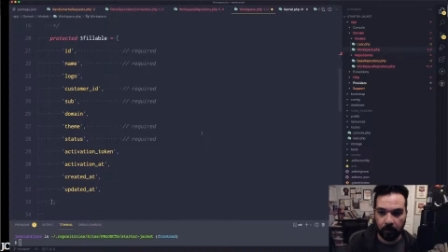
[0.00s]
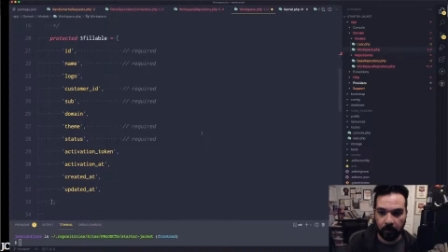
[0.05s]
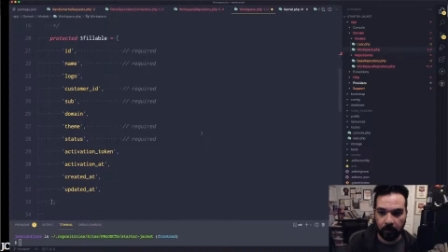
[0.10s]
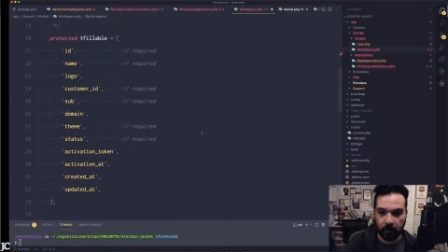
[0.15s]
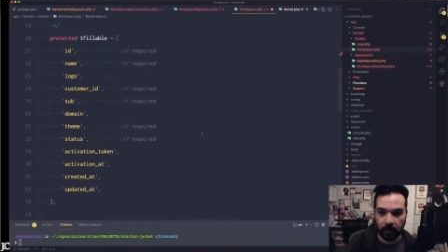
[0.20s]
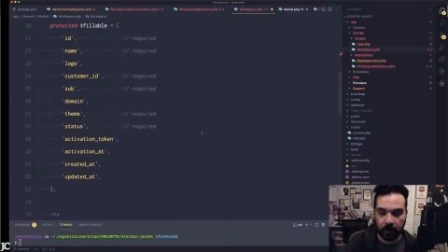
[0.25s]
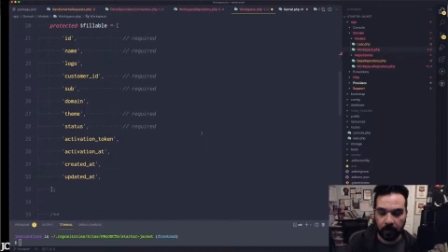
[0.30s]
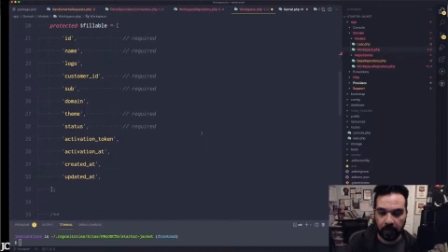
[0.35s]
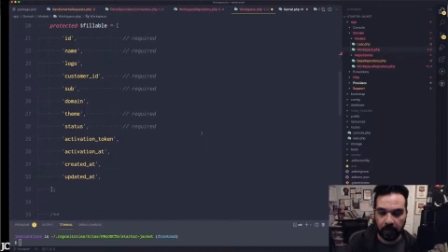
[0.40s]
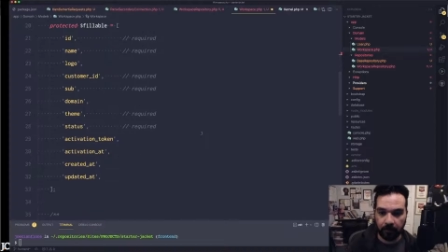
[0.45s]

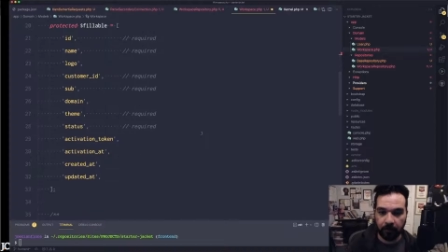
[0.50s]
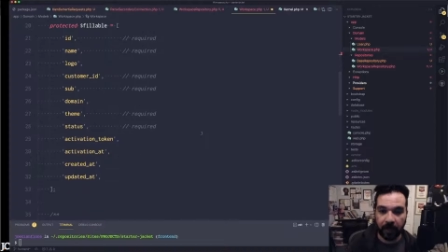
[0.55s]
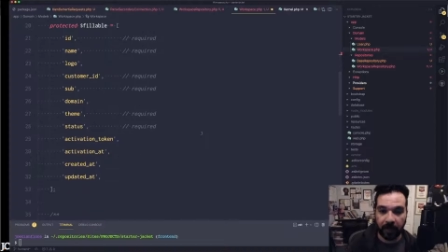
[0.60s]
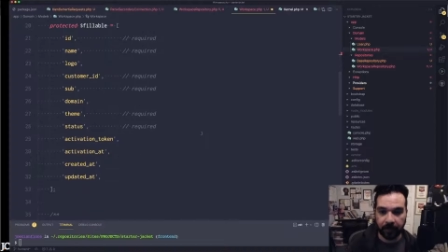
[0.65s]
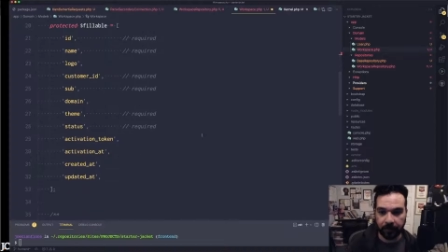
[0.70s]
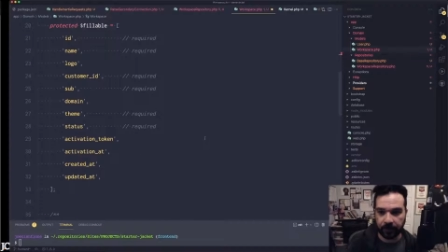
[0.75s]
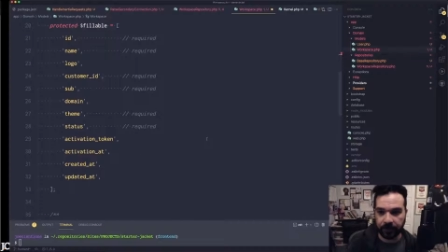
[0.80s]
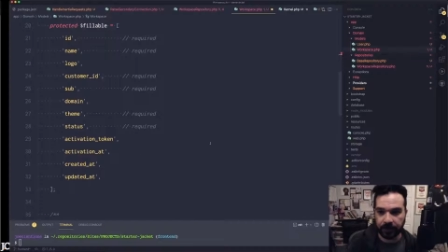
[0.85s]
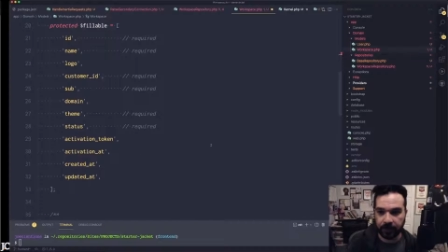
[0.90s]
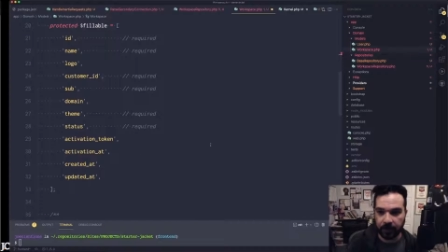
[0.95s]

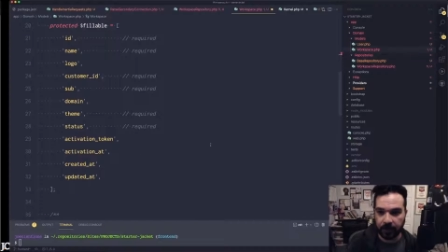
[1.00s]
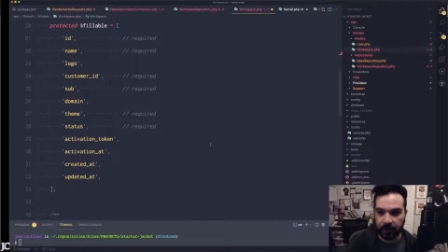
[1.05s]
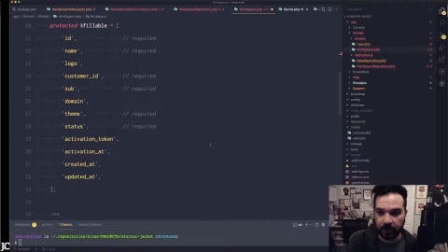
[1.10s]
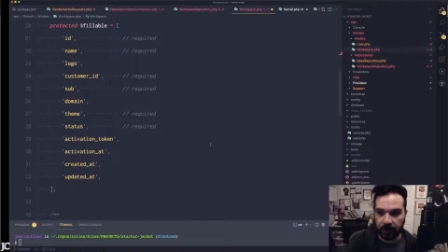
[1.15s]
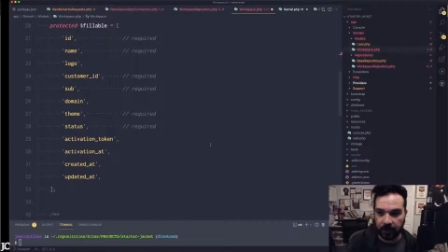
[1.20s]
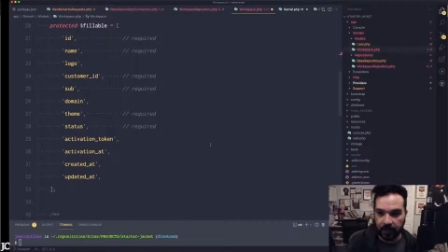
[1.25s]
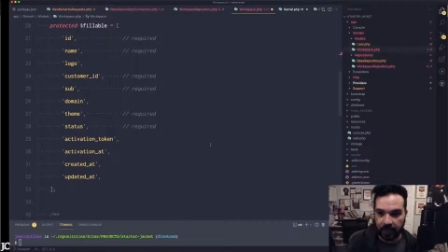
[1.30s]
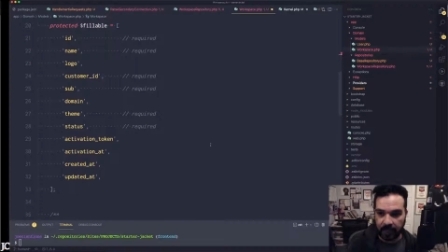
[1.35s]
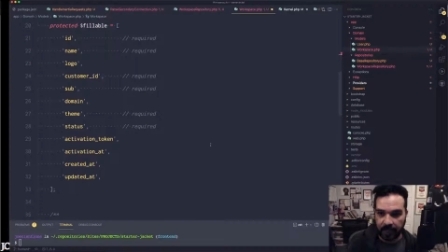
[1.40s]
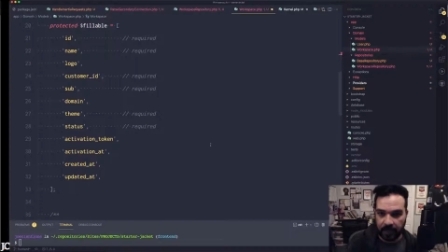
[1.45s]
models.
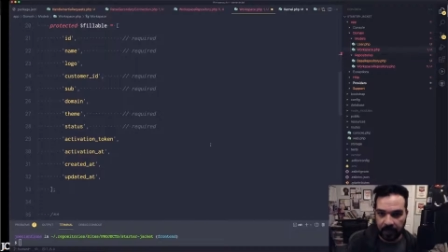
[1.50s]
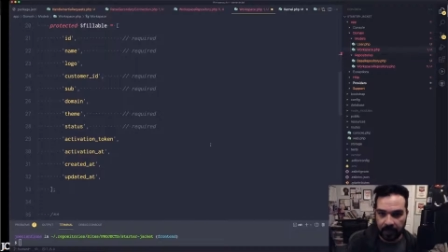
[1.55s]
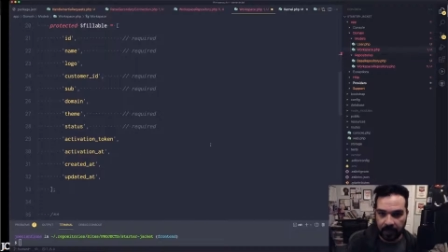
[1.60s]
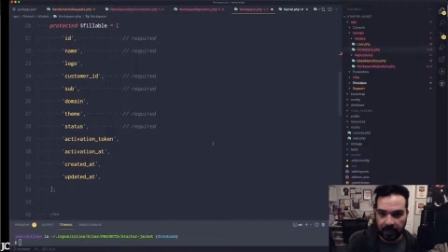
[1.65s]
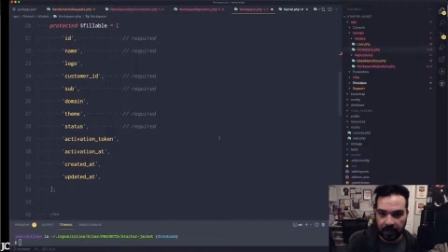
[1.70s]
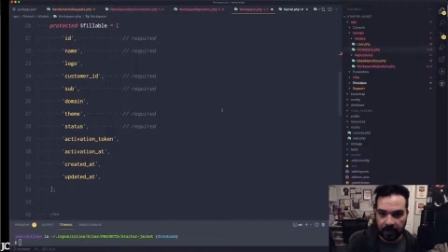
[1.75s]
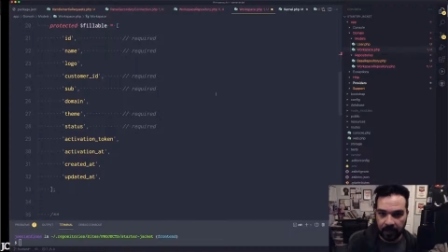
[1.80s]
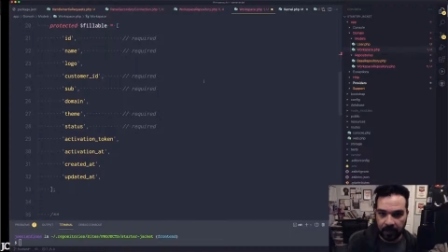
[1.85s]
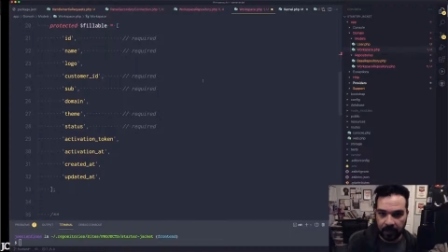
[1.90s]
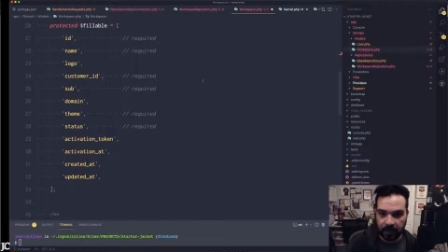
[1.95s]

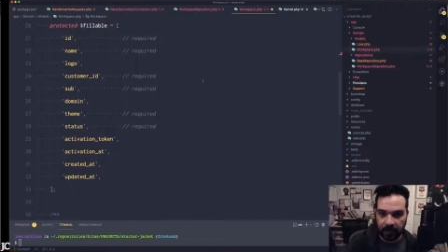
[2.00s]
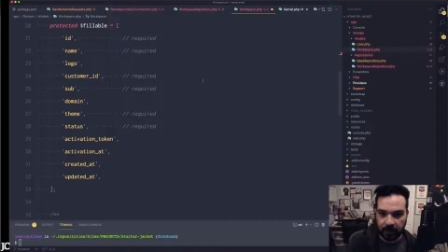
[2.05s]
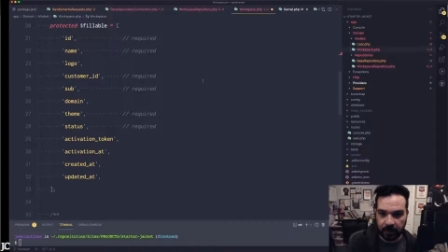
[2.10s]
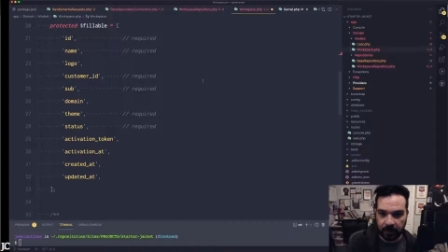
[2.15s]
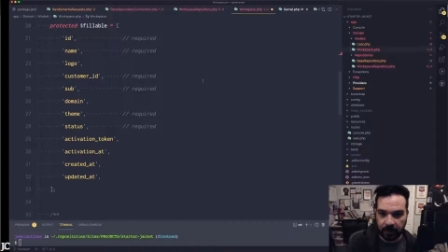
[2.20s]
And